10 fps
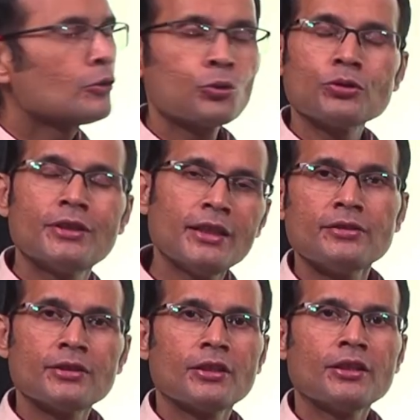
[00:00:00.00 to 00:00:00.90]
So,
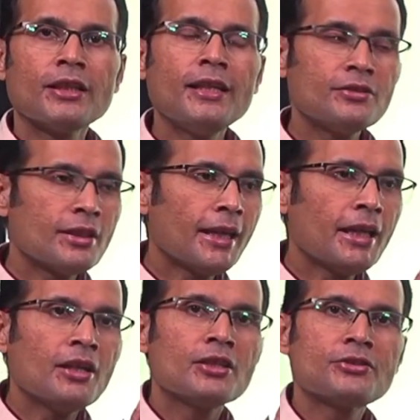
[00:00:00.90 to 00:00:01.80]
this is
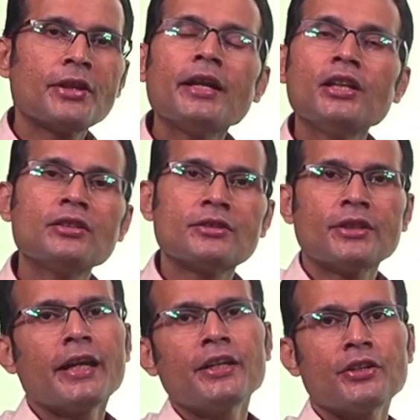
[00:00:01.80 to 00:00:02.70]
a steady
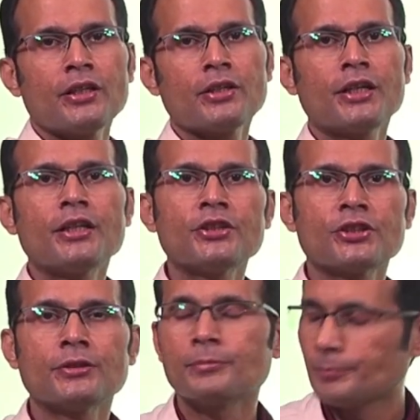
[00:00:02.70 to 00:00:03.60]
state
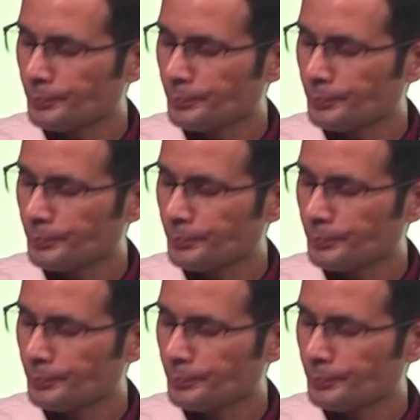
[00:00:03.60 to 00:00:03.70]
condition.